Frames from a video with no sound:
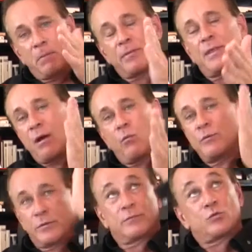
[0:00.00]
But that
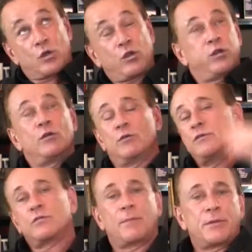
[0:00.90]
was
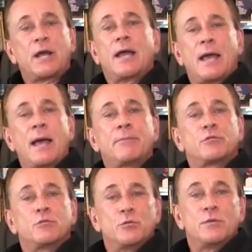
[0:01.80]
clearly something I
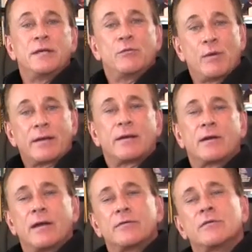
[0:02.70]
absolutely
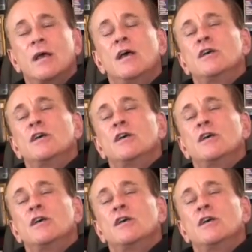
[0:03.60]
recognized.